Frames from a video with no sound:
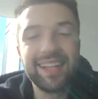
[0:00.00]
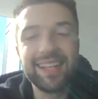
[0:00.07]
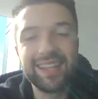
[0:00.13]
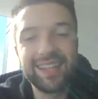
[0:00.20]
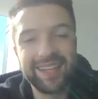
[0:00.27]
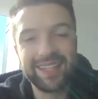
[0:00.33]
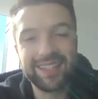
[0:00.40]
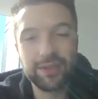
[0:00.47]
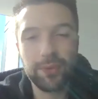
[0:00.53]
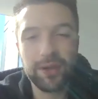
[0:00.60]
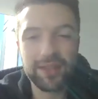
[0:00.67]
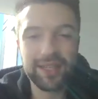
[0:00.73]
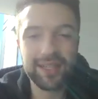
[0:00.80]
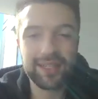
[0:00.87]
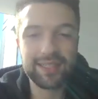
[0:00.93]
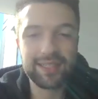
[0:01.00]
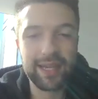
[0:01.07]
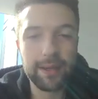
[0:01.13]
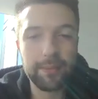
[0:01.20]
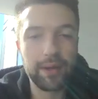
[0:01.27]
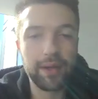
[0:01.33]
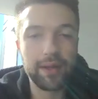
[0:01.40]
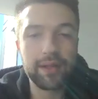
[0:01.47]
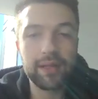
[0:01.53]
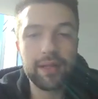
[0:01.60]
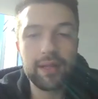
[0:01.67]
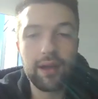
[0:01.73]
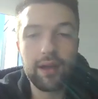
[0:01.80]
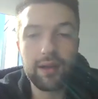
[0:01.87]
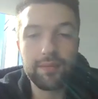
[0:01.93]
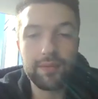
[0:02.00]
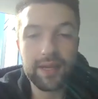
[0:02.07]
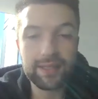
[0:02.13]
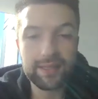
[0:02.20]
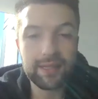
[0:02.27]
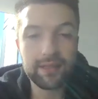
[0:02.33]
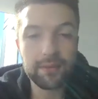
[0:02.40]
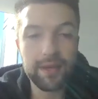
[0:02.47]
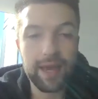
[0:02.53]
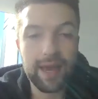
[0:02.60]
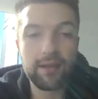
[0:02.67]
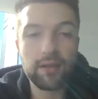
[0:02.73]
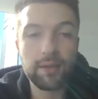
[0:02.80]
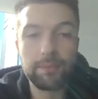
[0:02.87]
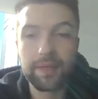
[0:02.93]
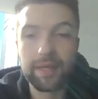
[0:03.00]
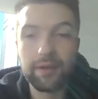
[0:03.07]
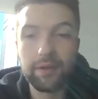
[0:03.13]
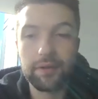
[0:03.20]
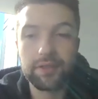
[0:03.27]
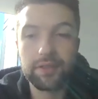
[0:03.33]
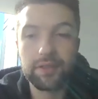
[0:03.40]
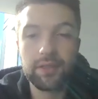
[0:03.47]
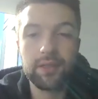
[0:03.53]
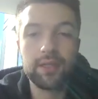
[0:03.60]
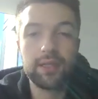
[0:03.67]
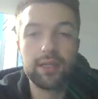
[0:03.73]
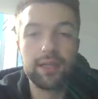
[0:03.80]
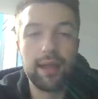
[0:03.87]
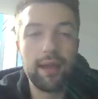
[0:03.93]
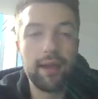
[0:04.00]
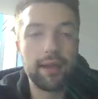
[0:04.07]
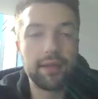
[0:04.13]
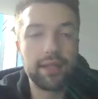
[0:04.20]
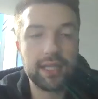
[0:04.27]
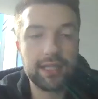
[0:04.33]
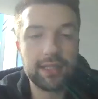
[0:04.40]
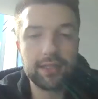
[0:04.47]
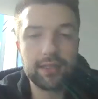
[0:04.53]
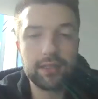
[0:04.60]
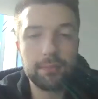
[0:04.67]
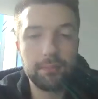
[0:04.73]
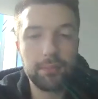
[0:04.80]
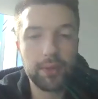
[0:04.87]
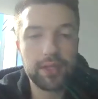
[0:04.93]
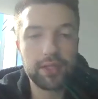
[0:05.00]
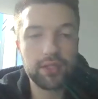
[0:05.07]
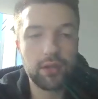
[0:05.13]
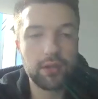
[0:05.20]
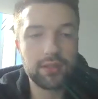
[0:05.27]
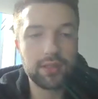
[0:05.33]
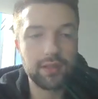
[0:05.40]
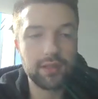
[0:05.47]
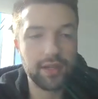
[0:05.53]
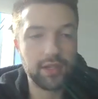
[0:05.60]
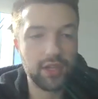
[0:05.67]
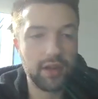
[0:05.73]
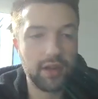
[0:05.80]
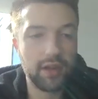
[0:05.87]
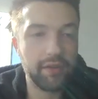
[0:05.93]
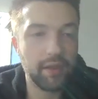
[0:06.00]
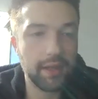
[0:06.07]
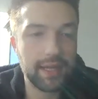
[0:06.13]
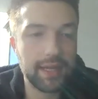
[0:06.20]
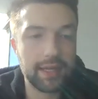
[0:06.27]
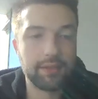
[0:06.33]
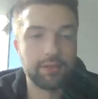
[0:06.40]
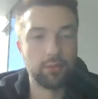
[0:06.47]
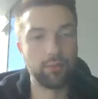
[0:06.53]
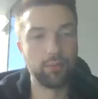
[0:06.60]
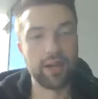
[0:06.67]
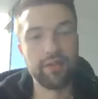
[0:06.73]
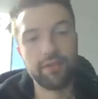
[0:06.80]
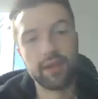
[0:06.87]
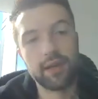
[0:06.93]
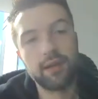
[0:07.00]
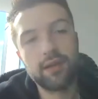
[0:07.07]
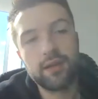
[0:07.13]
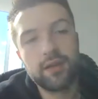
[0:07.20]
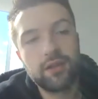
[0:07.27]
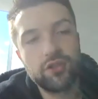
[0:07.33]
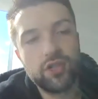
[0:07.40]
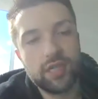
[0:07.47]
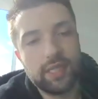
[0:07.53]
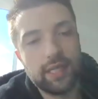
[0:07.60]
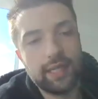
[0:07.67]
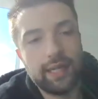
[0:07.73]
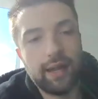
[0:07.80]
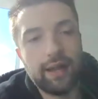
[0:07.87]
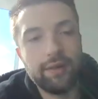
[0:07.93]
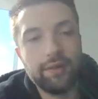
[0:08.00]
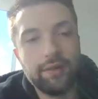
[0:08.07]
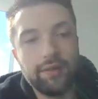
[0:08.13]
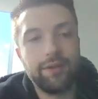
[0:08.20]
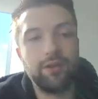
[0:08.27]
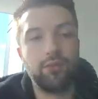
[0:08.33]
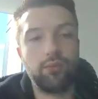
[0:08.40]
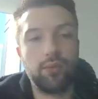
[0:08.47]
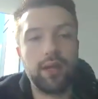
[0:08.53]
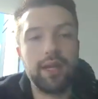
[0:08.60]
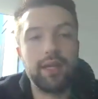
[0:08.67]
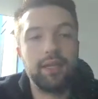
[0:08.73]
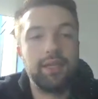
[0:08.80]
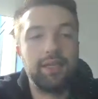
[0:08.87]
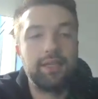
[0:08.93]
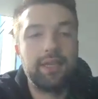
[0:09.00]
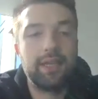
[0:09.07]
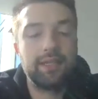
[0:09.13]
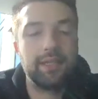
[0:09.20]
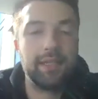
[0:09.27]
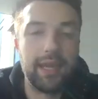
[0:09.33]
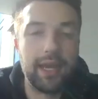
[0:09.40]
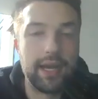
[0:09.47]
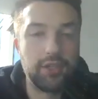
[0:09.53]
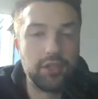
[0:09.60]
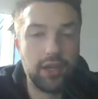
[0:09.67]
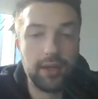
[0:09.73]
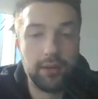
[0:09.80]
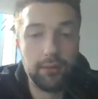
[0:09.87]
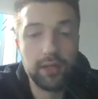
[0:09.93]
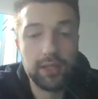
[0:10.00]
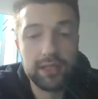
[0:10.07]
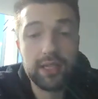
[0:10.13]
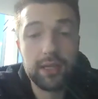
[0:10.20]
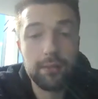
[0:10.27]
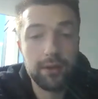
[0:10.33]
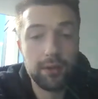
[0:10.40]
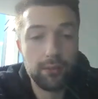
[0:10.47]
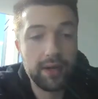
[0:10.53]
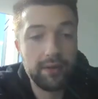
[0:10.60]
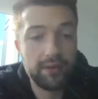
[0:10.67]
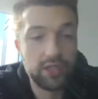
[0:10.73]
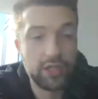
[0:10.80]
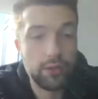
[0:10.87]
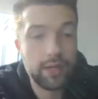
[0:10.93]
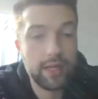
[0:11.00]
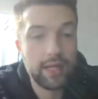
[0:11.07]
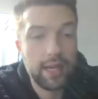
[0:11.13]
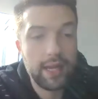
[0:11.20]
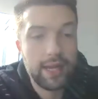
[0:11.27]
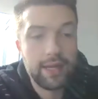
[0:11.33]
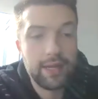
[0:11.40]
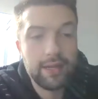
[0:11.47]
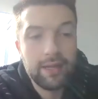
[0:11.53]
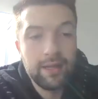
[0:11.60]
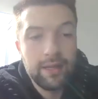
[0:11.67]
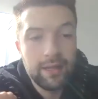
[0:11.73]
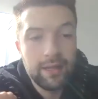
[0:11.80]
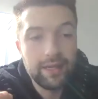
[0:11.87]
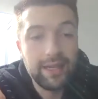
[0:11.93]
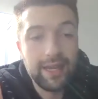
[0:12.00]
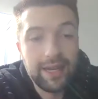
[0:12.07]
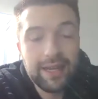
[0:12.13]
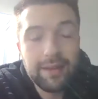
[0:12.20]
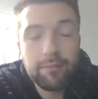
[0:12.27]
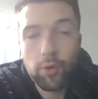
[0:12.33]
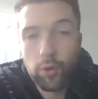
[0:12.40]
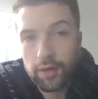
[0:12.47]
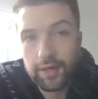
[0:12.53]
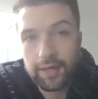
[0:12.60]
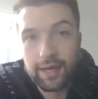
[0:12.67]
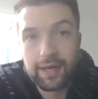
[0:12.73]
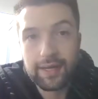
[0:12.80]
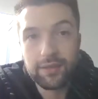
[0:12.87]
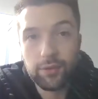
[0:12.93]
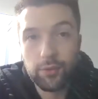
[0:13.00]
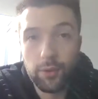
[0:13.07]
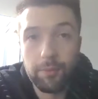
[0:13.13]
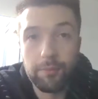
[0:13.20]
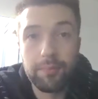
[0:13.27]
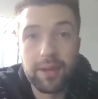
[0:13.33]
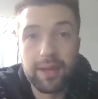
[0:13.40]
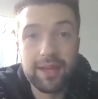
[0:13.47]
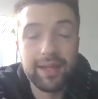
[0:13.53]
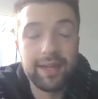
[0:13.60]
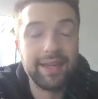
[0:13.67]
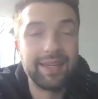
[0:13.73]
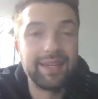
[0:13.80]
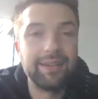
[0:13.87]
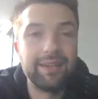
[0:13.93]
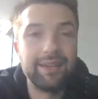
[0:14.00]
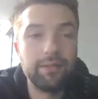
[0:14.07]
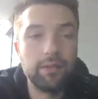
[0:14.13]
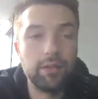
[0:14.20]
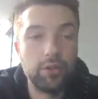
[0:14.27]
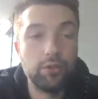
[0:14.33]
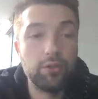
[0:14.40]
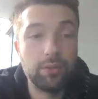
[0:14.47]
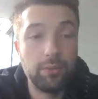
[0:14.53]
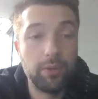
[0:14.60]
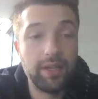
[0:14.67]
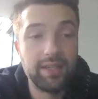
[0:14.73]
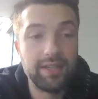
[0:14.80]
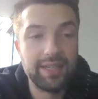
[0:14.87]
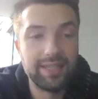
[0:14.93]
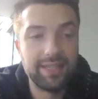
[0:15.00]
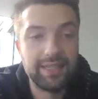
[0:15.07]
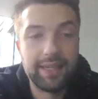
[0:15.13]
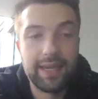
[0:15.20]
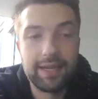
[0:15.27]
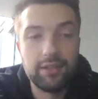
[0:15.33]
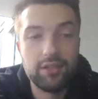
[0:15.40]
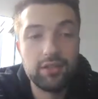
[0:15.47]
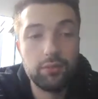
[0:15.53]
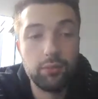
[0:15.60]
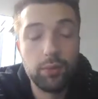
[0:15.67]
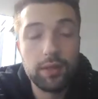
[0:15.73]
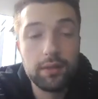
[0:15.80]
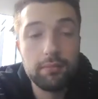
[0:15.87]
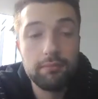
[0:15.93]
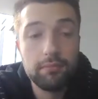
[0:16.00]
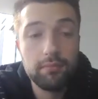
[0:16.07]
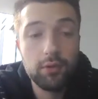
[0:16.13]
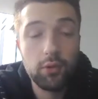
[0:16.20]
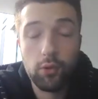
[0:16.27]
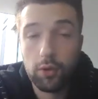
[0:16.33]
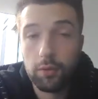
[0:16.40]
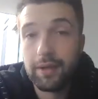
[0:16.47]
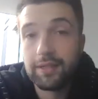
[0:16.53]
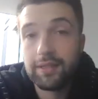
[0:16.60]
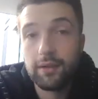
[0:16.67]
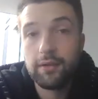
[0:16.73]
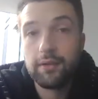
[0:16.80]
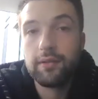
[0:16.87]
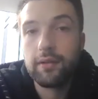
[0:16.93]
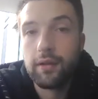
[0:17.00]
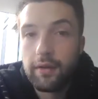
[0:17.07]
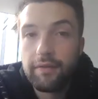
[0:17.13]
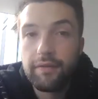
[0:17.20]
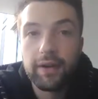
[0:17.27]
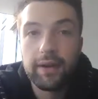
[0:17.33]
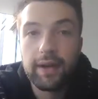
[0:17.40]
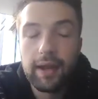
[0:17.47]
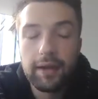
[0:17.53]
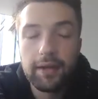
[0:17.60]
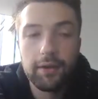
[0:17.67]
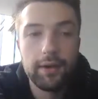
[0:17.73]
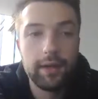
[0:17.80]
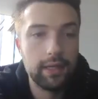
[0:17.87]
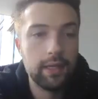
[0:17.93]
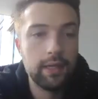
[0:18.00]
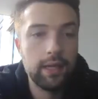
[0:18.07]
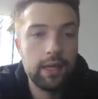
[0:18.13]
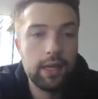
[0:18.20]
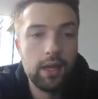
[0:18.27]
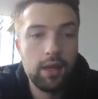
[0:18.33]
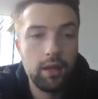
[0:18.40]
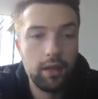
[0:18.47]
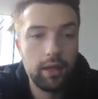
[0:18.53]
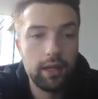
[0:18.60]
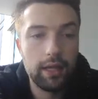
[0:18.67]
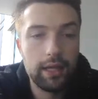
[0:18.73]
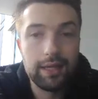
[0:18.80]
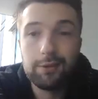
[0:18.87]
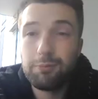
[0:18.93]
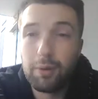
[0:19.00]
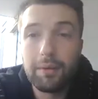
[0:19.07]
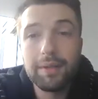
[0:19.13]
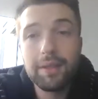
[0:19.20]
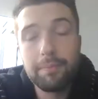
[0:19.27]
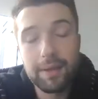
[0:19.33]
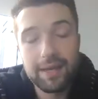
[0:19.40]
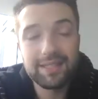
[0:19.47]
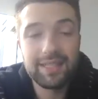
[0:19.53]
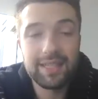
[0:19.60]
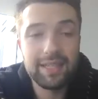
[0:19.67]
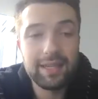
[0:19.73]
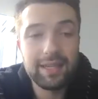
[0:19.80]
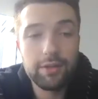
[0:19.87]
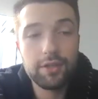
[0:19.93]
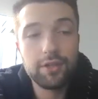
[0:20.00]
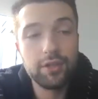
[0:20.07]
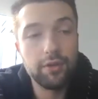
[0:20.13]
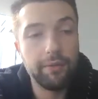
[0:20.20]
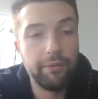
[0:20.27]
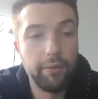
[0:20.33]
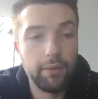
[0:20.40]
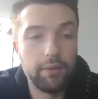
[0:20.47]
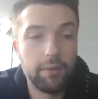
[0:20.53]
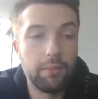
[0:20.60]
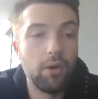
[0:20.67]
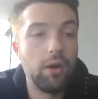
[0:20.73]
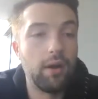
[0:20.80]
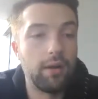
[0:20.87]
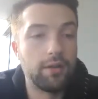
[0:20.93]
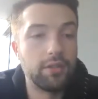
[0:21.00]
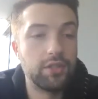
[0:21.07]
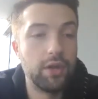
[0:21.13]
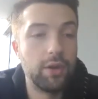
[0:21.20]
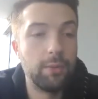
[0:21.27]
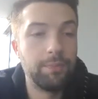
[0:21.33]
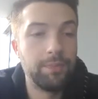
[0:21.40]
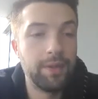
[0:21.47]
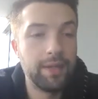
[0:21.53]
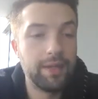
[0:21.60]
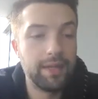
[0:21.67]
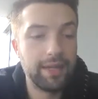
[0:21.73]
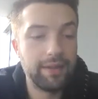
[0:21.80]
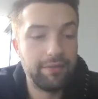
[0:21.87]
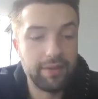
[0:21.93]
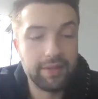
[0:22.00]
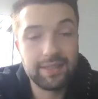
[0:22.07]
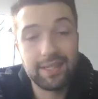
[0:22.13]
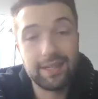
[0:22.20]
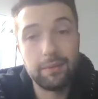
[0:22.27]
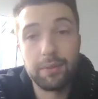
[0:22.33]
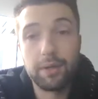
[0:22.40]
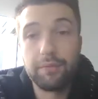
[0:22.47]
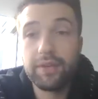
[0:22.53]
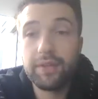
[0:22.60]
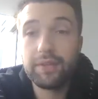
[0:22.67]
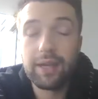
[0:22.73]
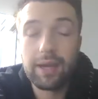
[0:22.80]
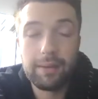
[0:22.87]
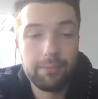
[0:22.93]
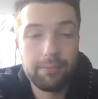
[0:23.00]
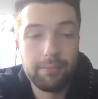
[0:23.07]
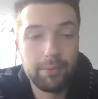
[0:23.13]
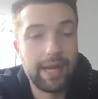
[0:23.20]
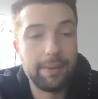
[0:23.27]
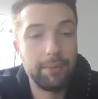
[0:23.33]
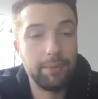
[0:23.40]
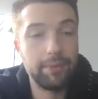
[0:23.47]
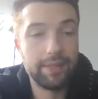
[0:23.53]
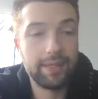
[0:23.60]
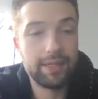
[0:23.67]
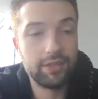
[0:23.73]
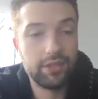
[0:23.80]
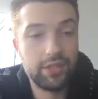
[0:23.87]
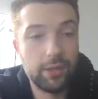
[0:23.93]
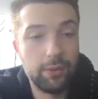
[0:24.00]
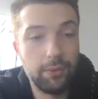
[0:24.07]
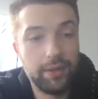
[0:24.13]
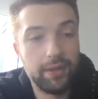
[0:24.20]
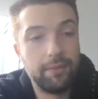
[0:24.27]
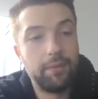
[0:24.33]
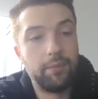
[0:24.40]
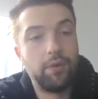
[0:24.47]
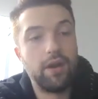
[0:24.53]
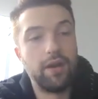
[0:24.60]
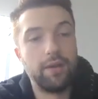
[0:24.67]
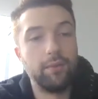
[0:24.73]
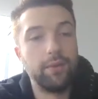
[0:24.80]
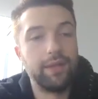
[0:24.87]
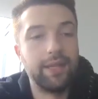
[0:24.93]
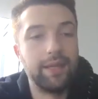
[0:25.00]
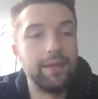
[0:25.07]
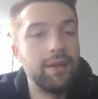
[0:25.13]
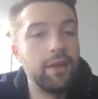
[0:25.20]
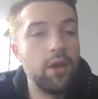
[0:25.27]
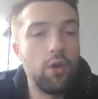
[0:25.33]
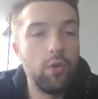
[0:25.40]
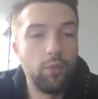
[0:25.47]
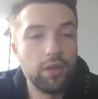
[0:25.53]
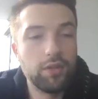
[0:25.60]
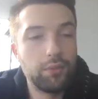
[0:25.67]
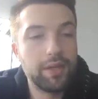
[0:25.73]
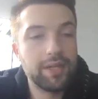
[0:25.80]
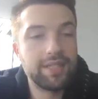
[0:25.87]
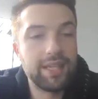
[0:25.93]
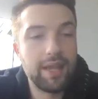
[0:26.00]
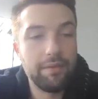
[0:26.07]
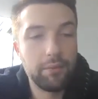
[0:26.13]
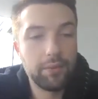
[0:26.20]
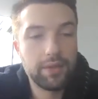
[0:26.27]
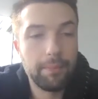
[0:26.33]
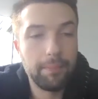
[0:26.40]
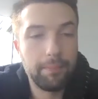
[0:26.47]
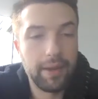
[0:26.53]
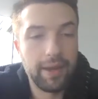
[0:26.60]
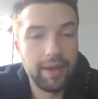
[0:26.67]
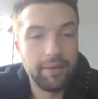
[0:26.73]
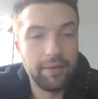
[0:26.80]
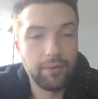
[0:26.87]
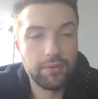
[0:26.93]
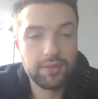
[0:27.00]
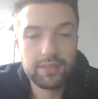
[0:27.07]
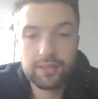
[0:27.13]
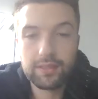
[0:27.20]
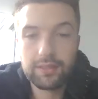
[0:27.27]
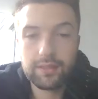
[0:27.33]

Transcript: like it's a weird thing to say, but uh, next guy's gonna be Alec Pierce. Yeah, I think this is a pretty solid selection. I feel like he is a Raven, just a guy who's gonna be great in the contested catch. I can really see him in a Ravens uni and getting more guys who are big and can do some great contested catches with quarterbacks that are not very accurate is probably the best thing that you could do for Lamar. So it fits kind of perfectly. I'm pretty happy with it. So we're going to be rocking with it. 127 with the Bengals.